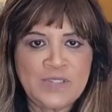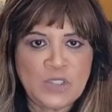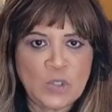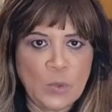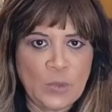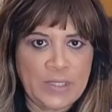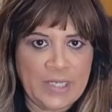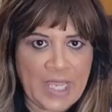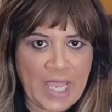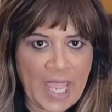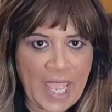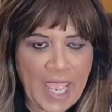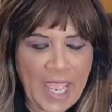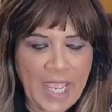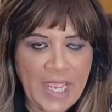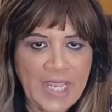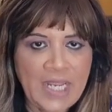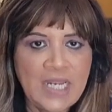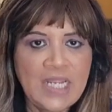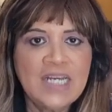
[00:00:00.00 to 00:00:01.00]
to
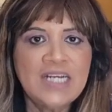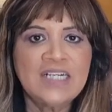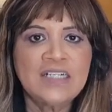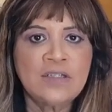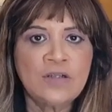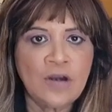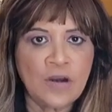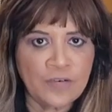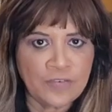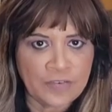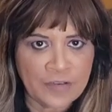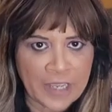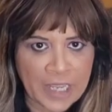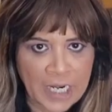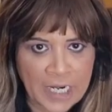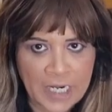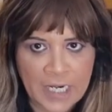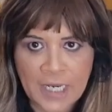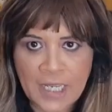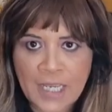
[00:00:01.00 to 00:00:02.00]
nail her coffin.
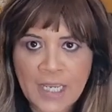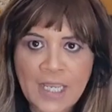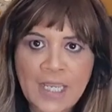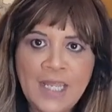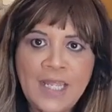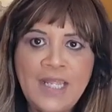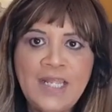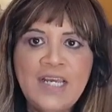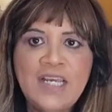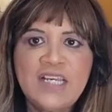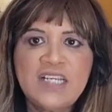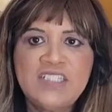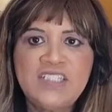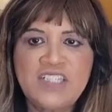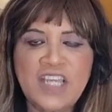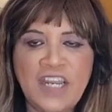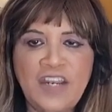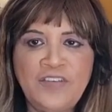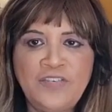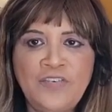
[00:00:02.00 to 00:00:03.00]

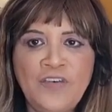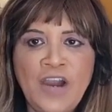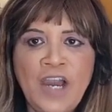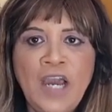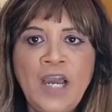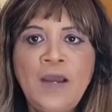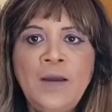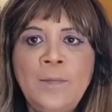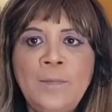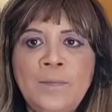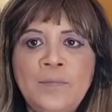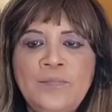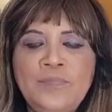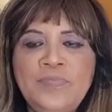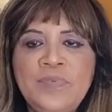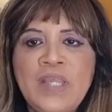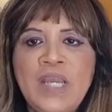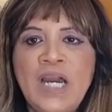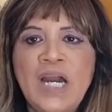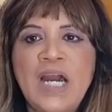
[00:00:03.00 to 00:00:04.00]
Jennifer,
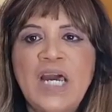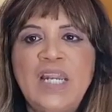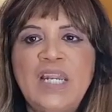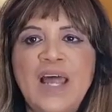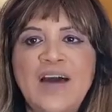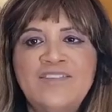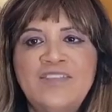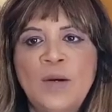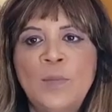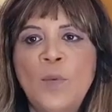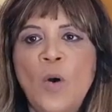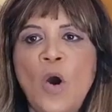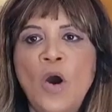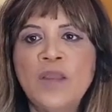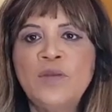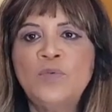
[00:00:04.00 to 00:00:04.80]
her lover boy